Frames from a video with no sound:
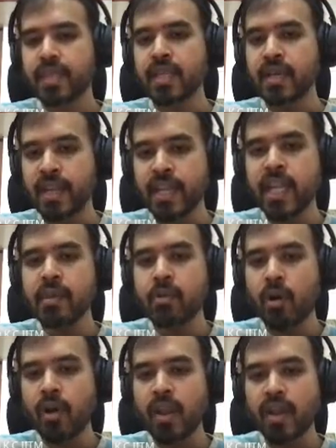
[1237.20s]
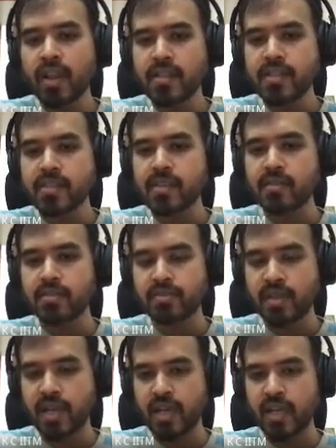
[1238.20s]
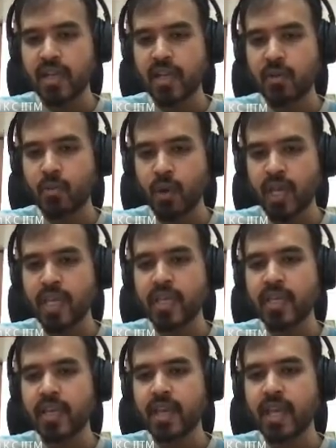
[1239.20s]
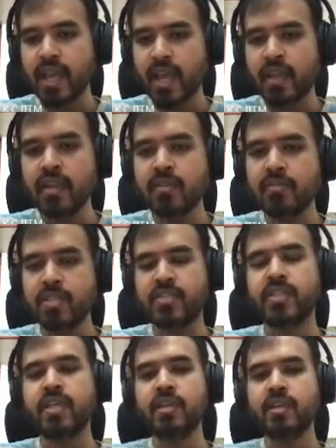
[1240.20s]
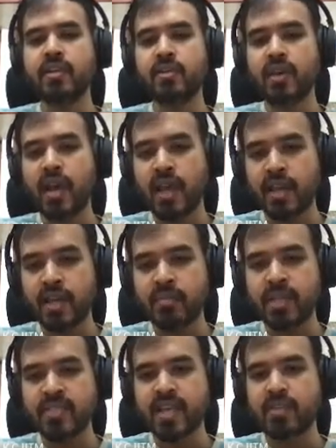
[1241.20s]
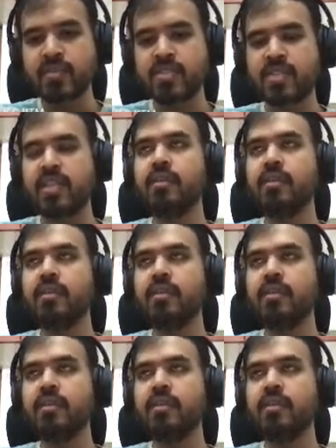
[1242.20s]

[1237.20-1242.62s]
rename all occurrences of y in n with z and replace that with z.